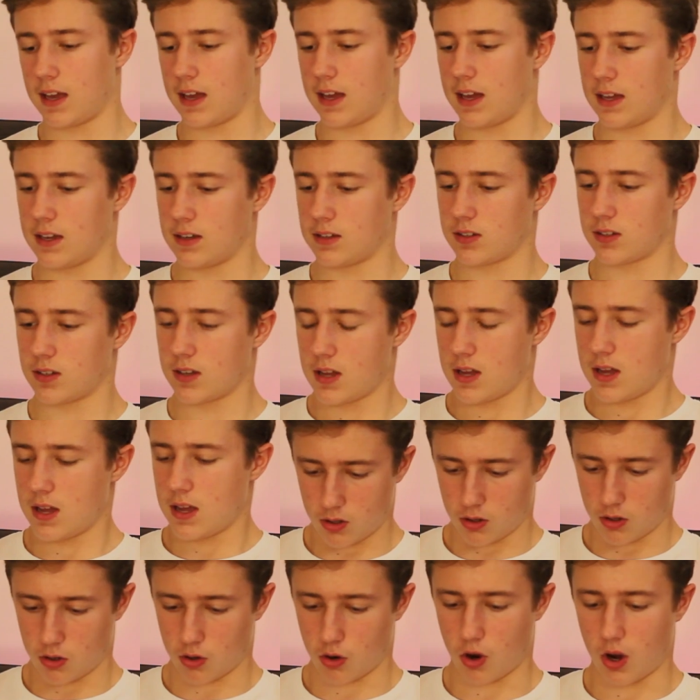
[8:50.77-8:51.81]
And
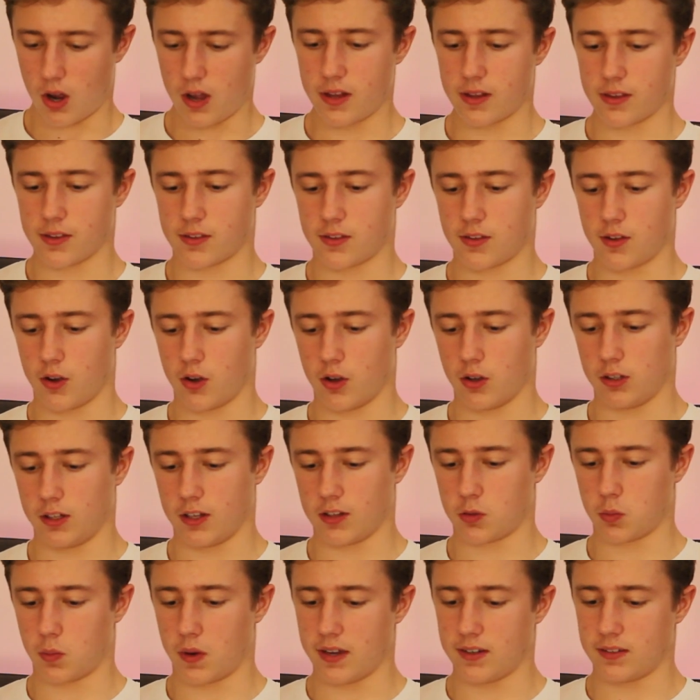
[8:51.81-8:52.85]
alright, so
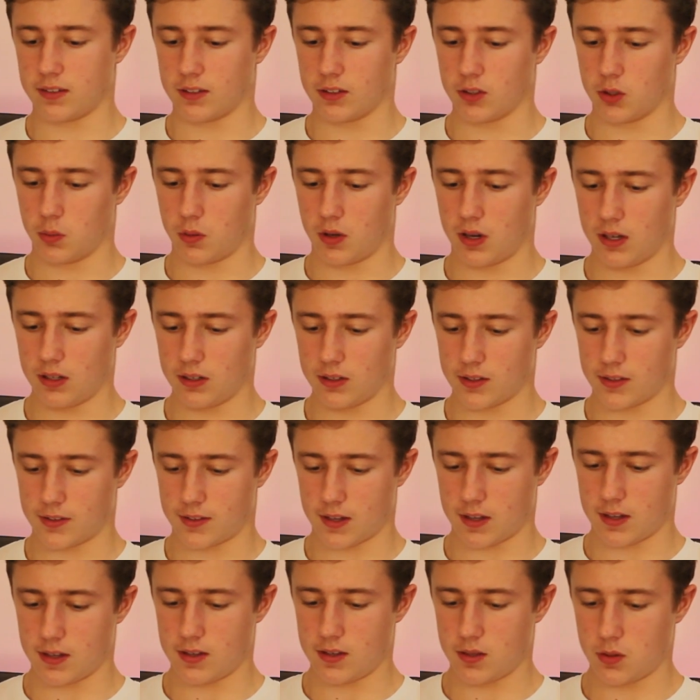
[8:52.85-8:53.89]
let's wait a little while and
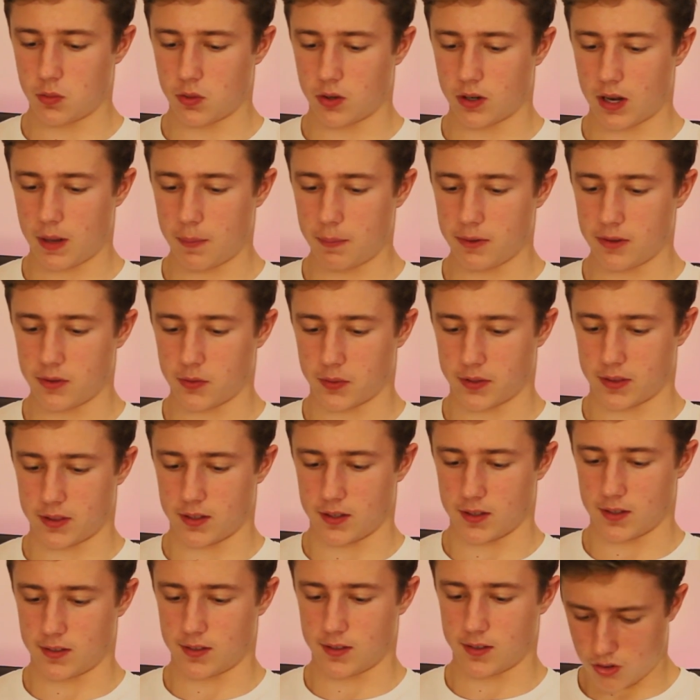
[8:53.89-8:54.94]
see what happens with
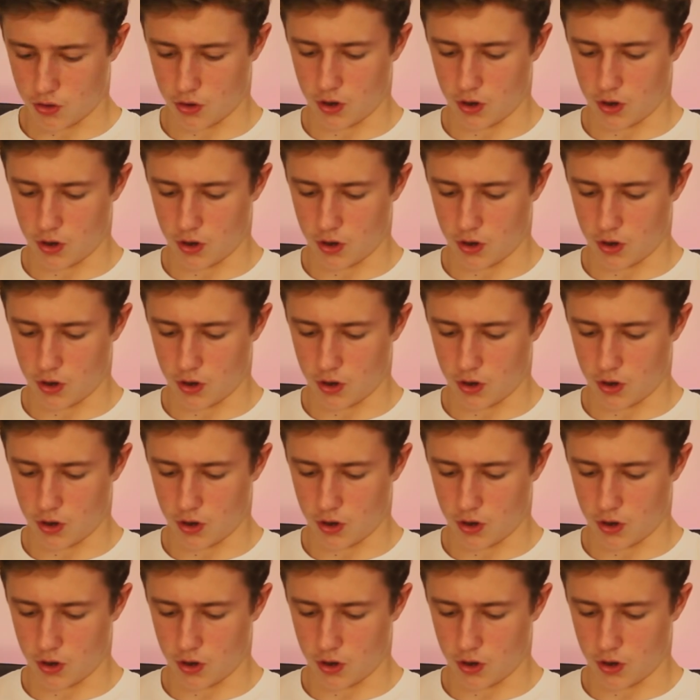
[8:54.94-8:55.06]
this.